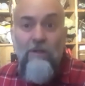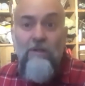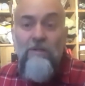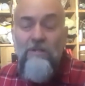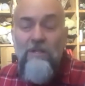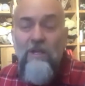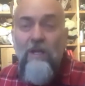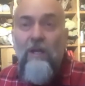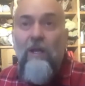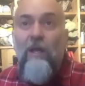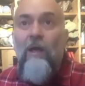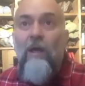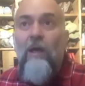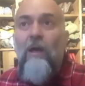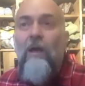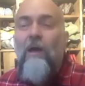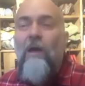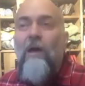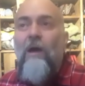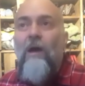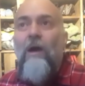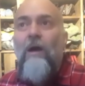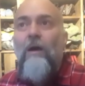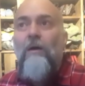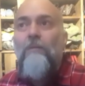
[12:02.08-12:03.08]
thing,
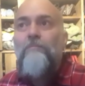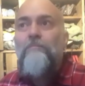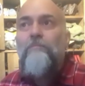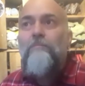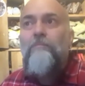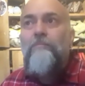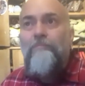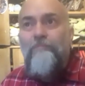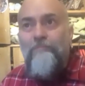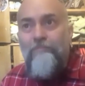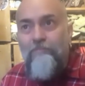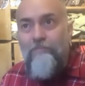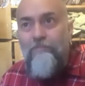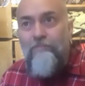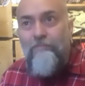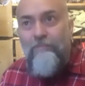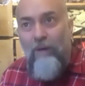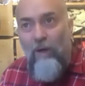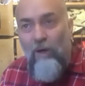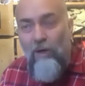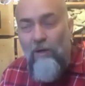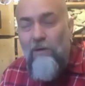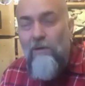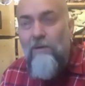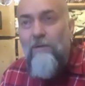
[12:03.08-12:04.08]

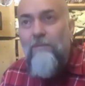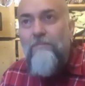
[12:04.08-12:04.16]
but